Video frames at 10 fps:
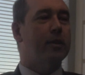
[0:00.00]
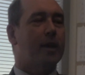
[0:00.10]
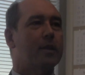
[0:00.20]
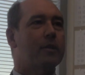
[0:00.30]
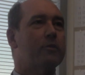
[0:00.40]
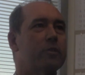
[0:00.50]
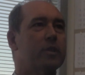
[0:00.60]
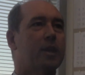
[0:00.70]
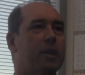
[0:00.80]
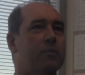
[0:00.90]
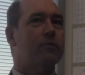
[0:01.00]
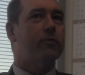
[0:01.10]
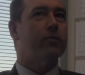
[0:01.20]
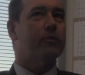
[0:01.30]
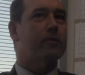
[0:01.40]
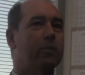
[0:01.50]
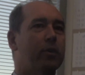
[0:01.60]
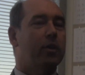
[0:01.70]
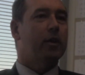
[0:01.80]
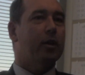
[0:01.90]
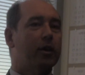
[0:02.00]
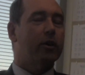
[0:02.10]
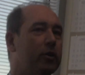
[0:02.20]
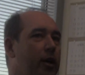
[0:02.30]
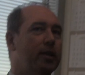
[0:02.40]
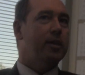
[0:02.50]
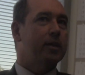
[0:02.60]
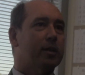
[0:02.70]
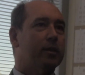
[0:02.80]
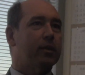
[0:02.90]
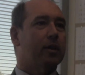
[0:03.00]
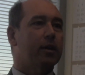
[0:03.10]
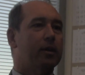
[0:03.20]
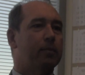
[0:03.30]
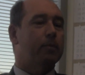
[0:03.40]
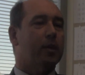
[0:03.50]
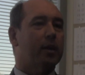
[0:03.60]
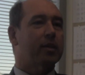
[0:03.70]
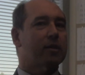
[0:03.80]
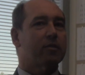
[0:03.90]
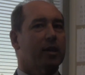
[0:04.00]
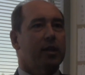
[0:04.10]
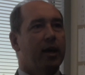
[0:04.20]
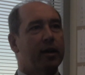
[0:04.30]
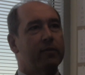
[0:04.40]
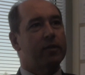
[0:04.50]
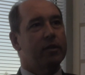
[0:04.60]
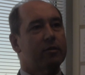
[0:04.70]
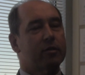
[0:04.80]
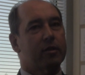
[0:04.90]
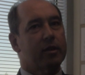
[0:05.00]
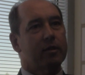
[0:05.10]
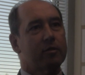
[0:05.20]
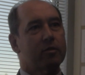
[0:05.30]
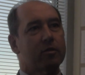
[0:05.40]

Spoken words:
I don't really have a good idea. I think it's like a lot of these things.